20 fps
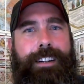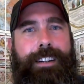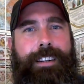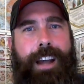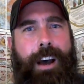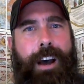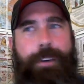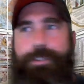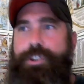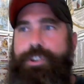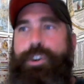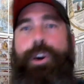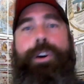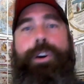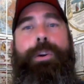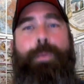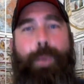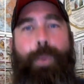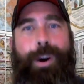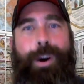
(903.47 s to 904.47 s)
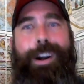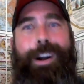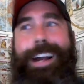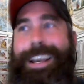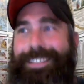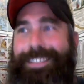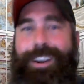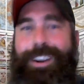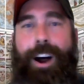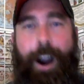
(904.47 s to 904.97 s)
No, you go to war
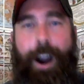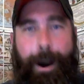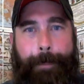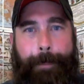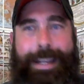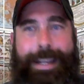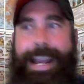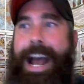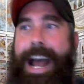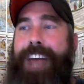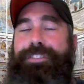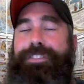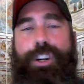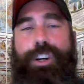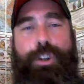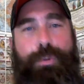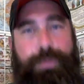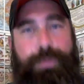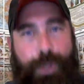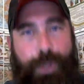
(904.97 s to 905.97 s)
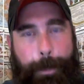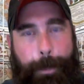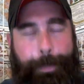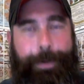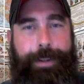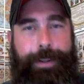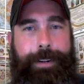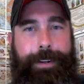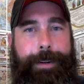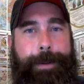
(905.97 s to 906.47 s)
as an army, as a group.
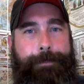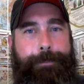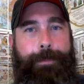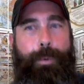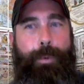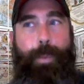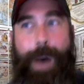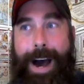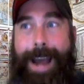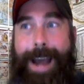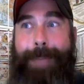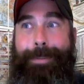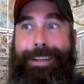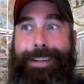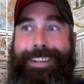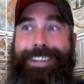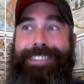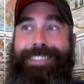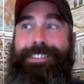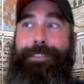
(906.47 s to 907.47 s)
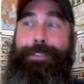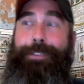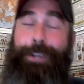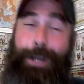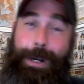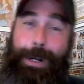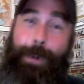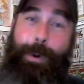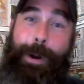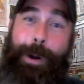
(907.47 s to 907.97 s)
Why? Because if you
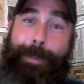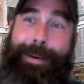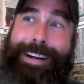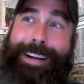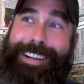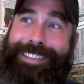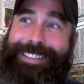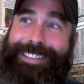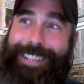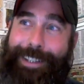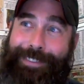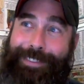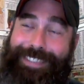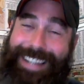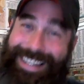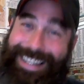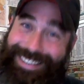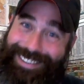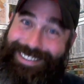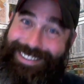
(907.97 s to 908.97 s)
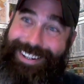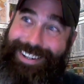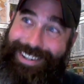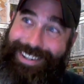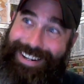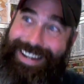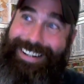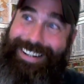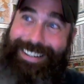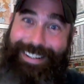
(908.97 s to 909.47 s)
go to war by yourself, chances are you're
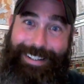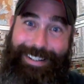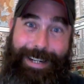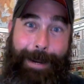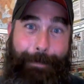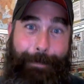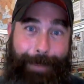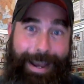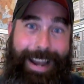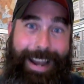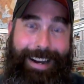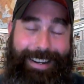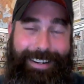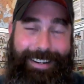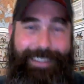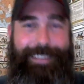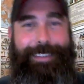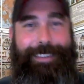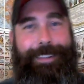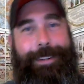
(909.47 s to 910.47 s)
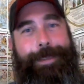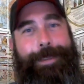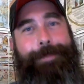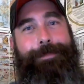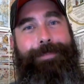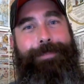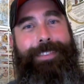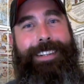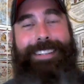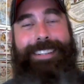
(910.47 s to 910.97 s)
not going to come back.
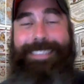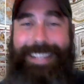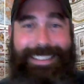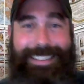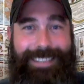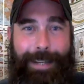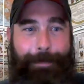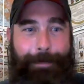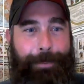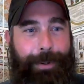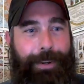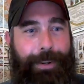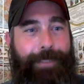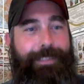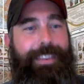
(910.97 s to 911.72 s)
It's that simple.